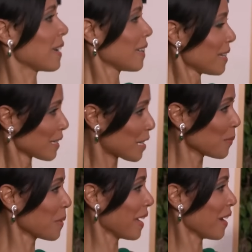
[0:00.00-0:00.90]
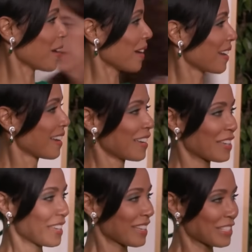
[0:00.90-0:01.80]
people don't exactly believe
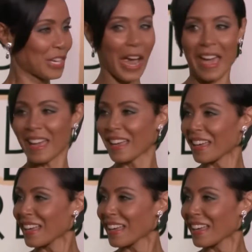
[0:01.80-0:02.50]
her for obvious